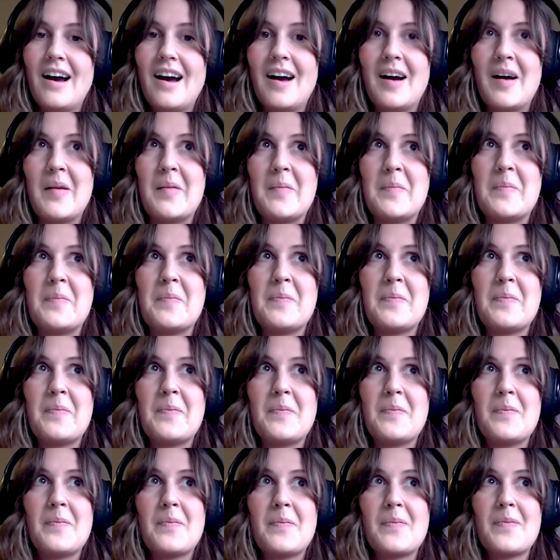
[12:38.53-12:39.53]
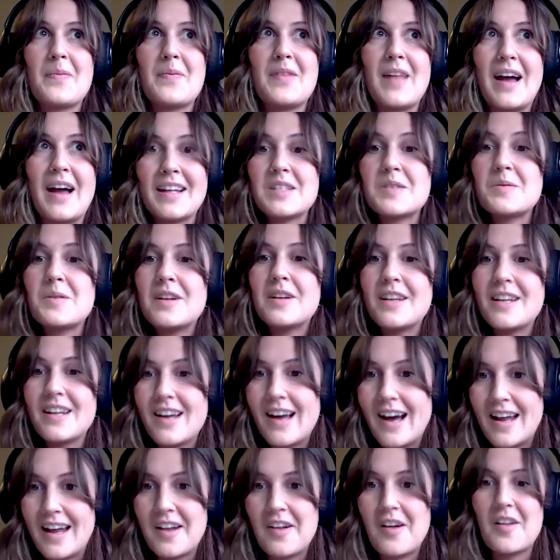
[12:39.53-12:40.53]
Um, that's when
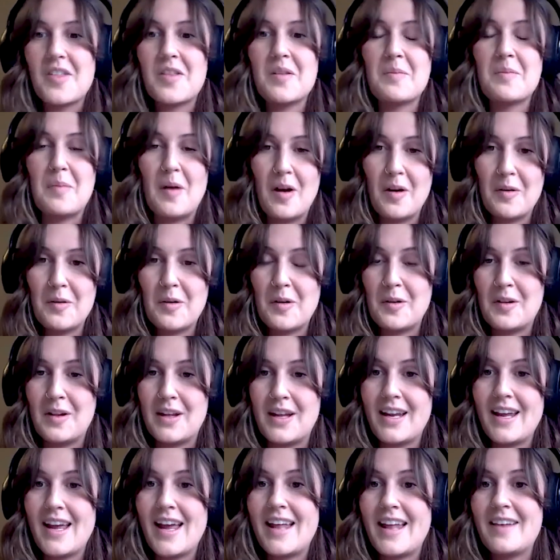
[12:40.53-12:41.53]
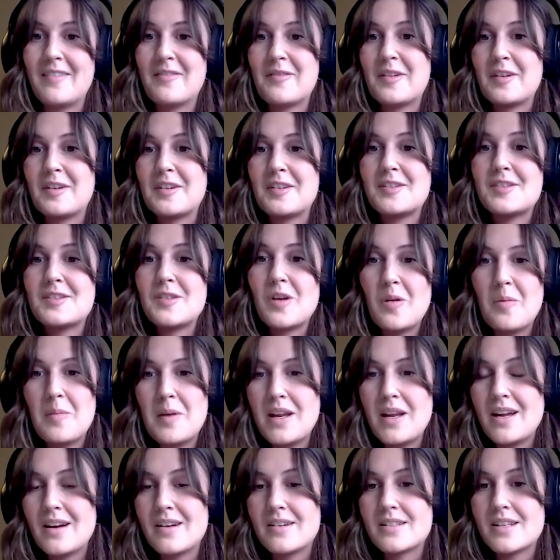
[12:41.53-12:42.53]
it kind of got the ball rolling. And for so
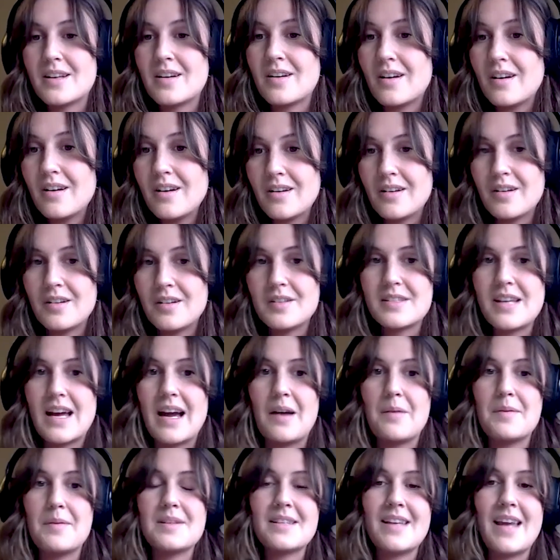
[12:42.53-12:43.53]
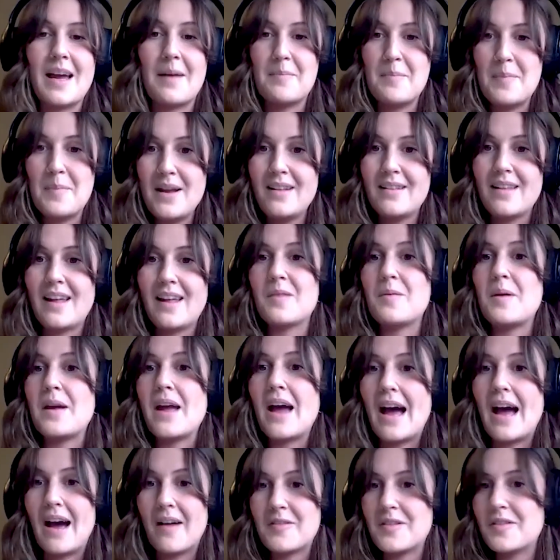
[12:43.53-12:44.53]
many years at Earls, I was kept being like,
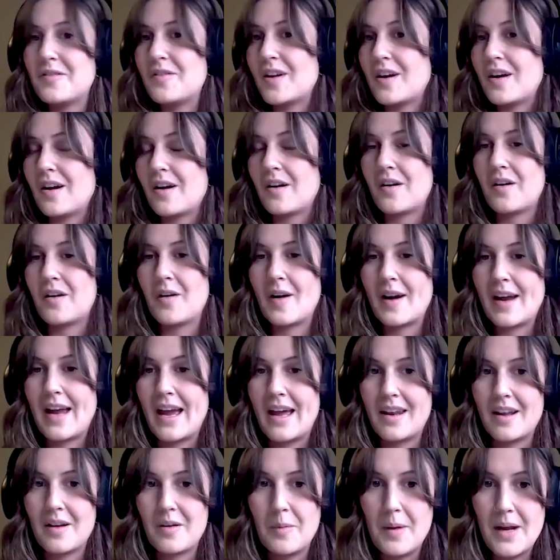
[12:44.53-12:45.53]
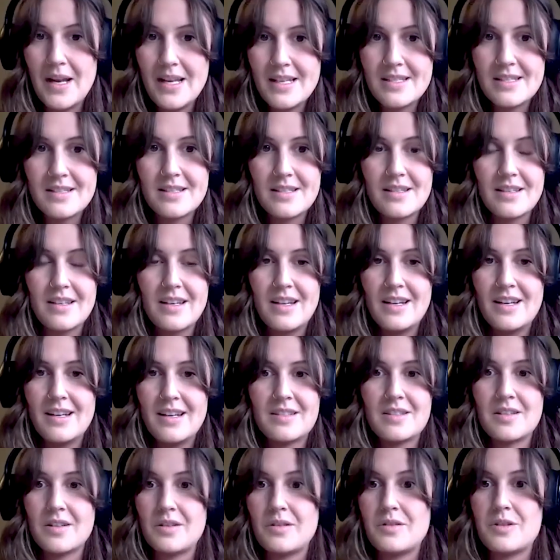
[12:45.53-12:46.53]
we have to figure out our organic waste
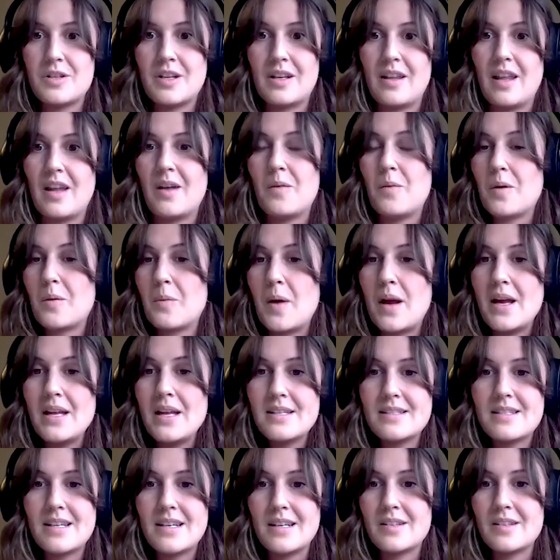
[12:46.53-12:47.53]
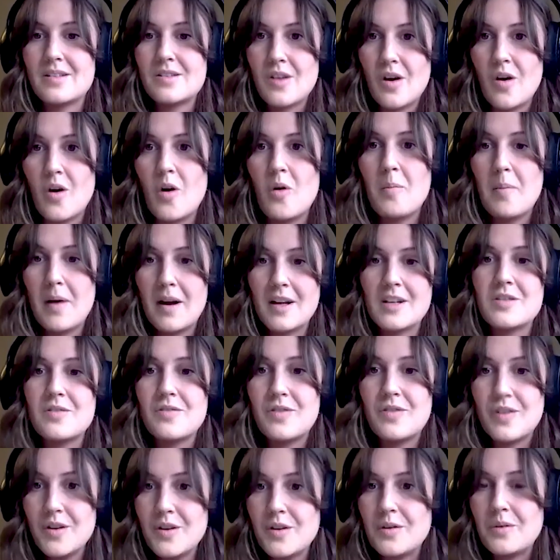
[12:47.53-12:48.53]
solution. Like we're wasting so
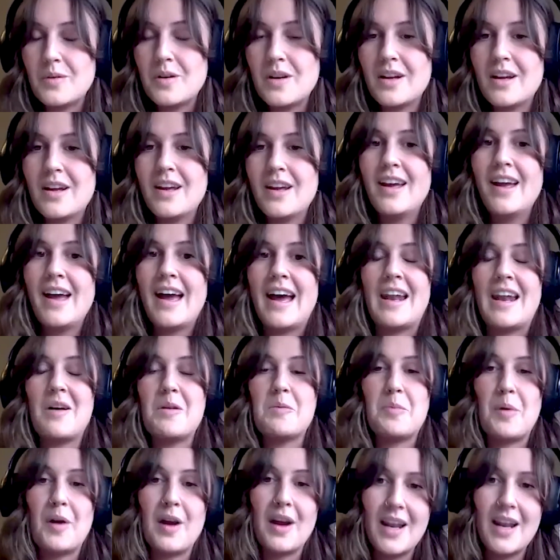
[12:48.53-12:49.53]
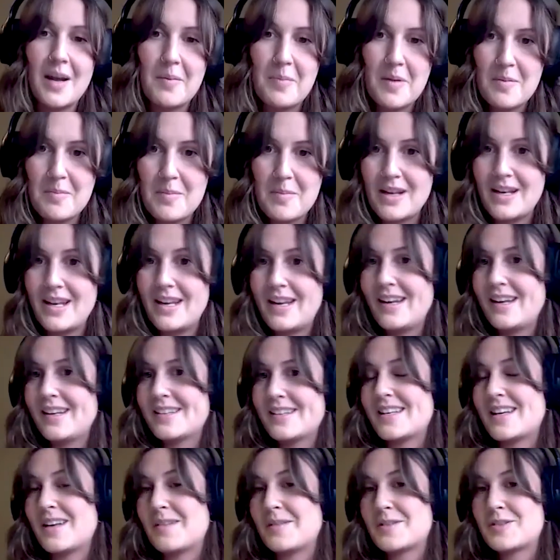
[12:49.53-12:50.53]
much food. And I would bring it up at
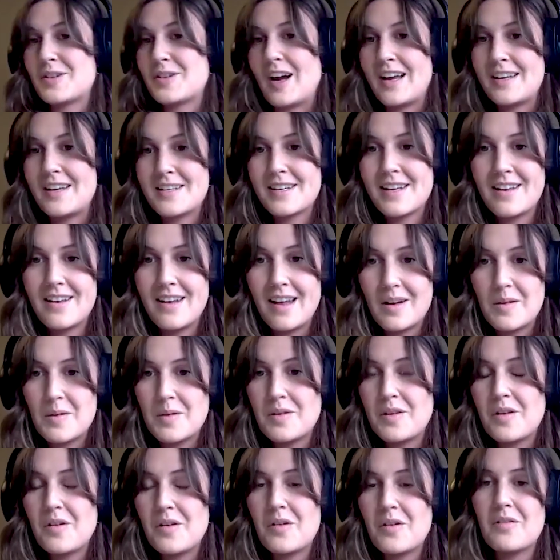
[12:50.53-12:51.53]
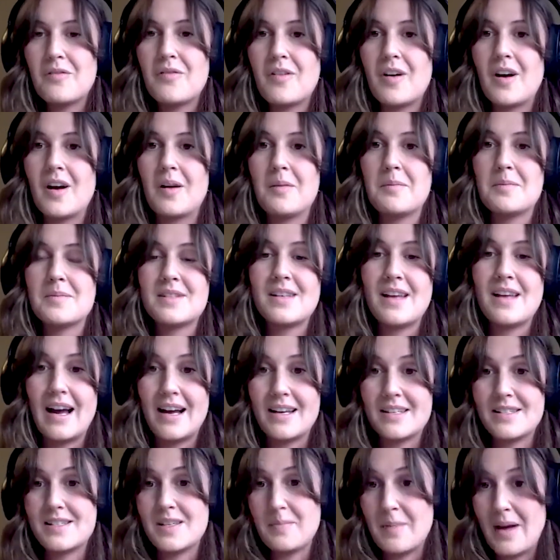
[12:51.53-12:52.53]
meetings and I was trying to connect with local farms
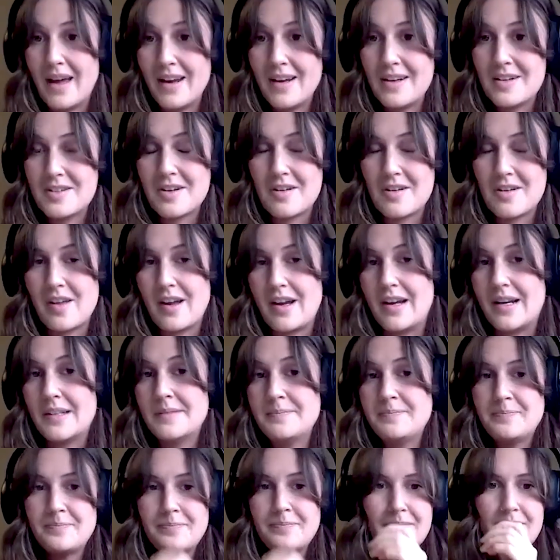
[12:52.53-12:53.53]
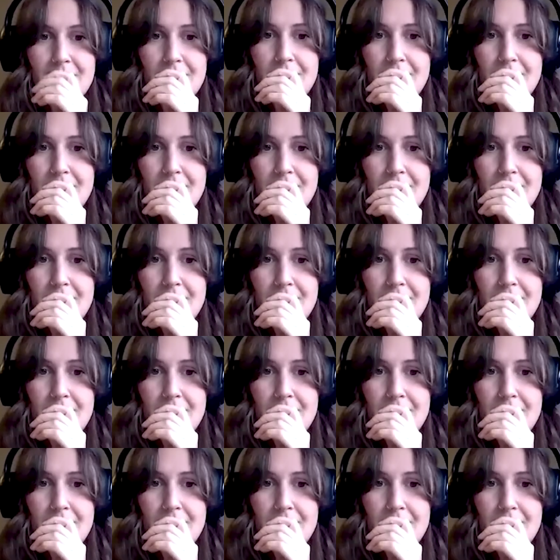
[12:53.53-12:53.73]
as the manager there.